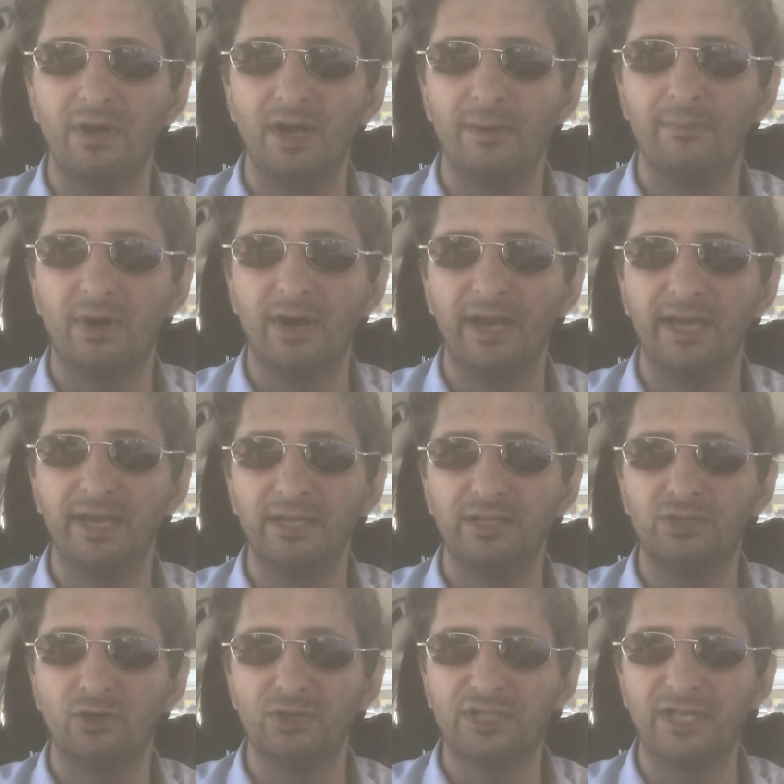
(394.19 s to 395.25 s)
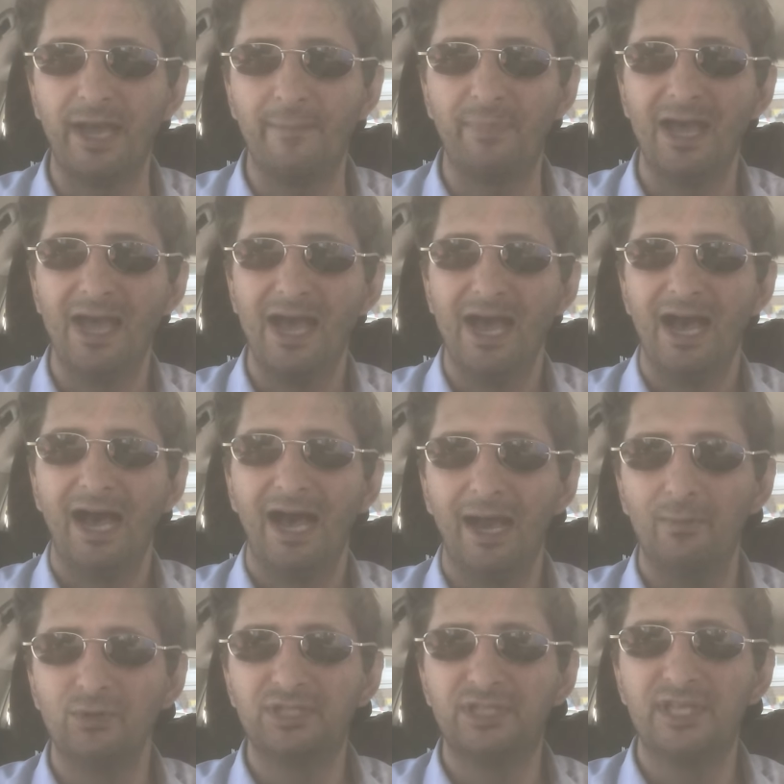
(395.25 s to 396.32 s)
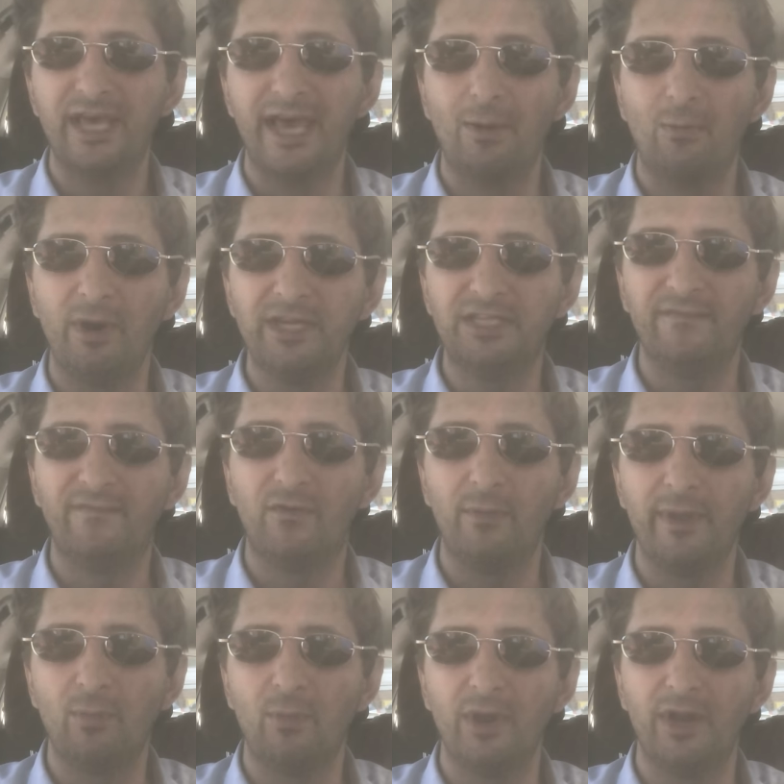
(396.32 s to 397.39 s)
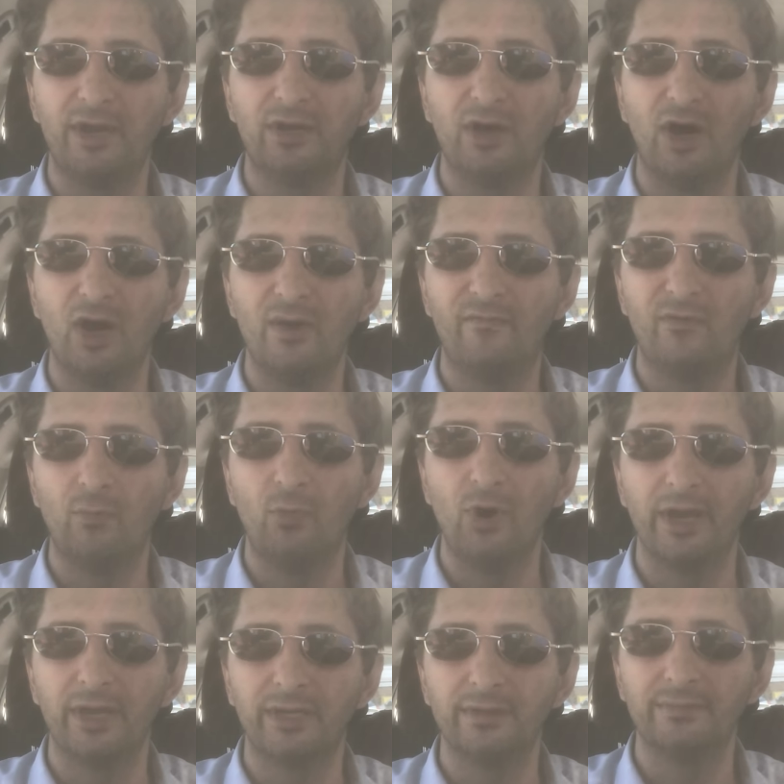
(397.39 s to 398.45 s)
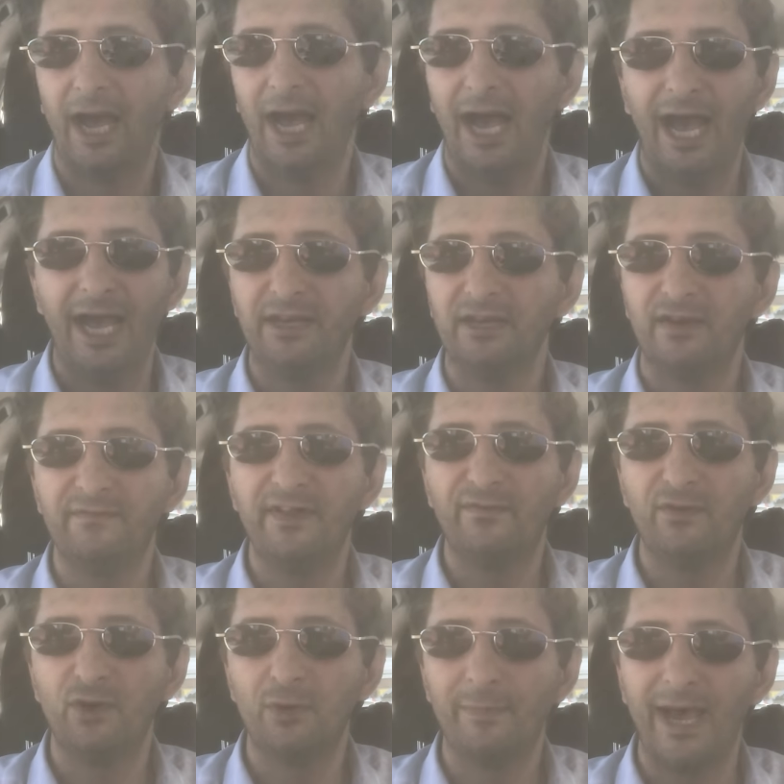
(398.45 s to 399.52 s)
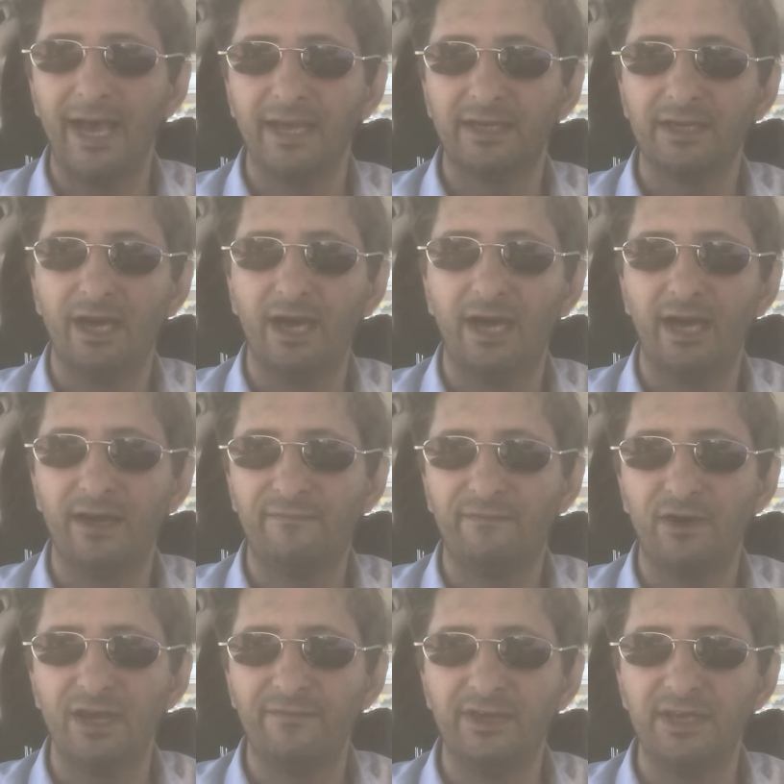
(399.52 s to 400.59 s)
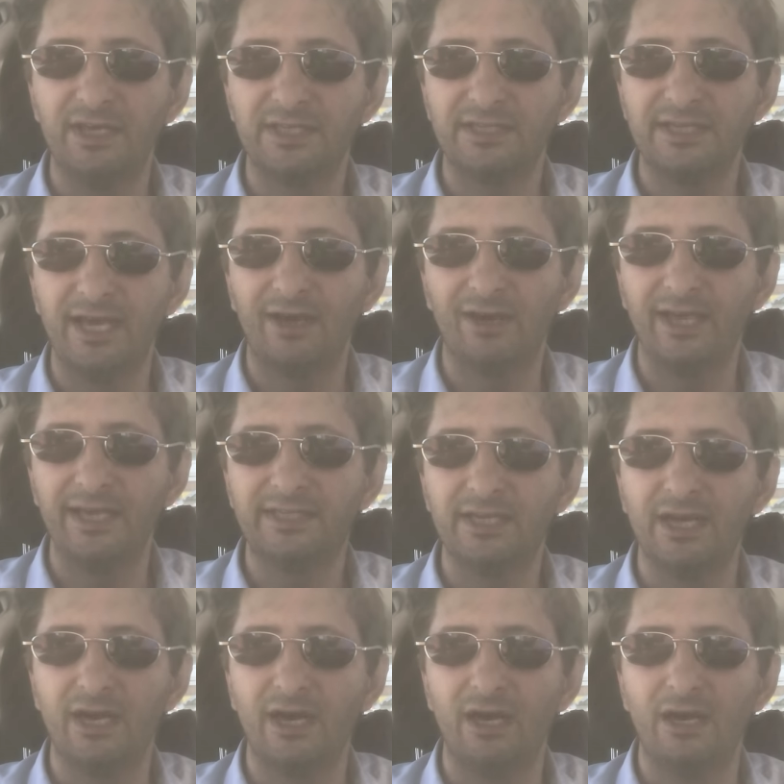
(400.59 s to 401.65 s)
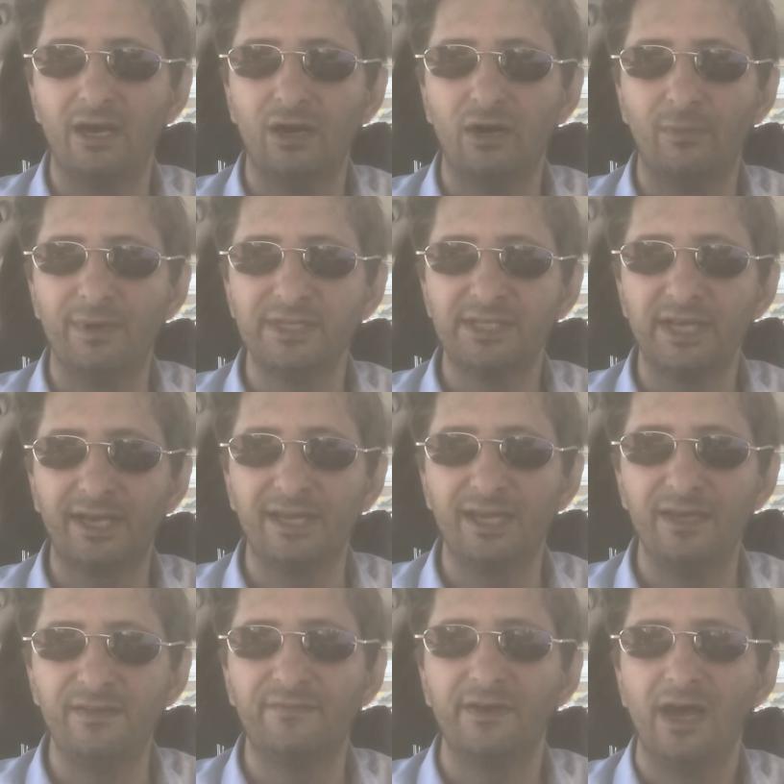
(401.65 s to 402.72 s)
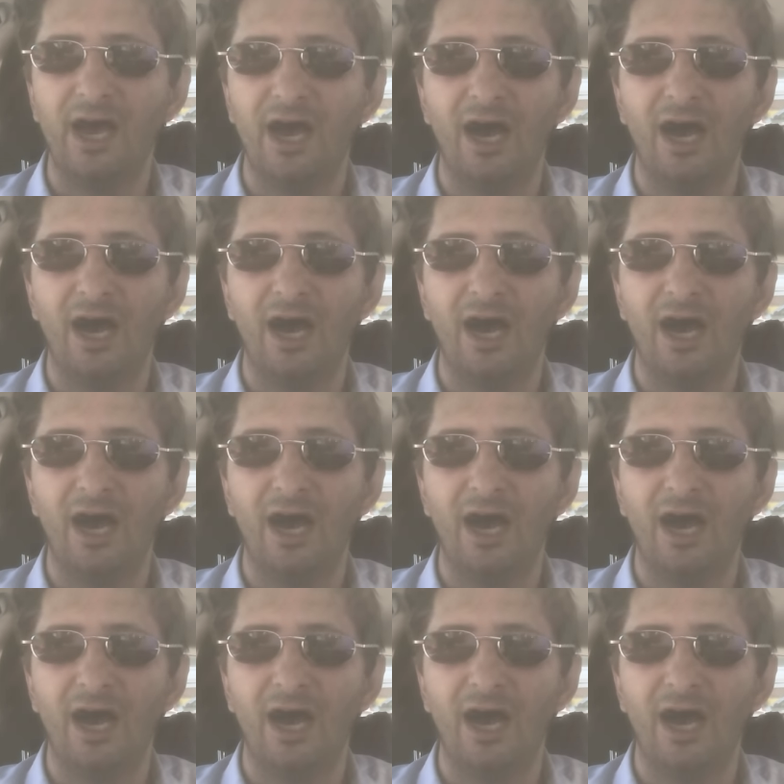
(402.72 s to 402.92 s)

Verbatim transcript: at my uh, doorstep and was there waiting for me when I got home from work. And I've never looked back. Uh, five years now later, uh, on my second Leaf,